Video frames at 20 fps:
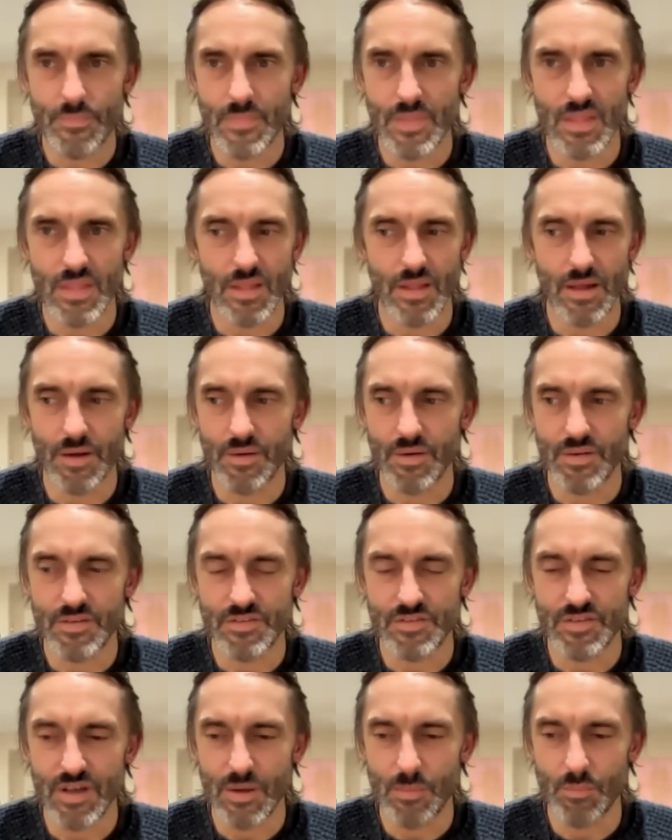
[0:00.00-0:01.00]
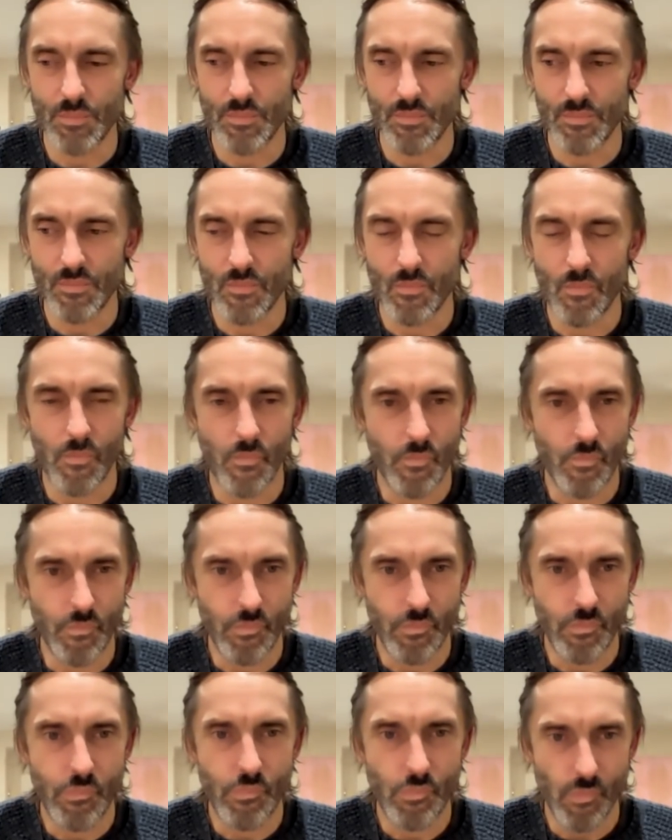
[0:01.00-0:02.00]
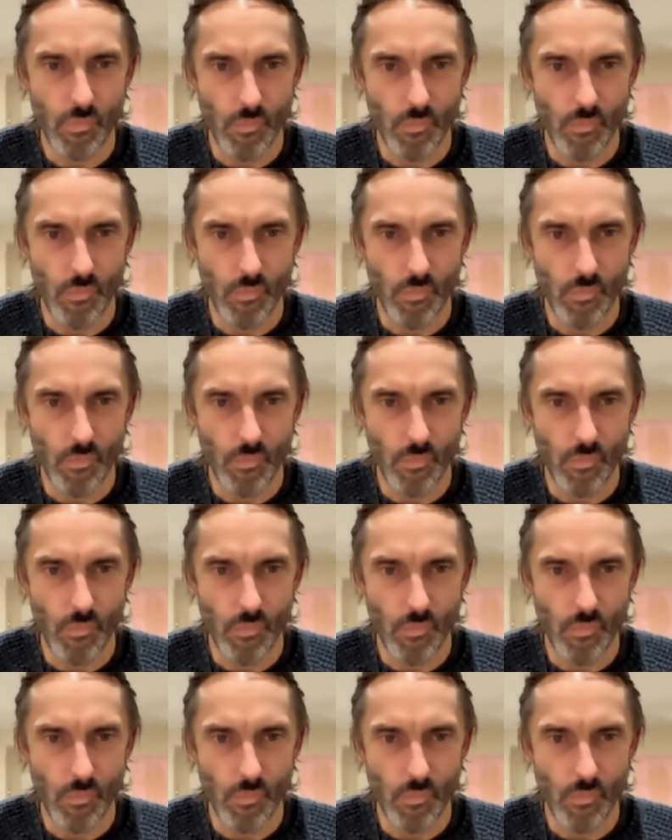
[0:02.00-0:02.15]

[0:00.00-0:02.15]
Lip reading: It can feel very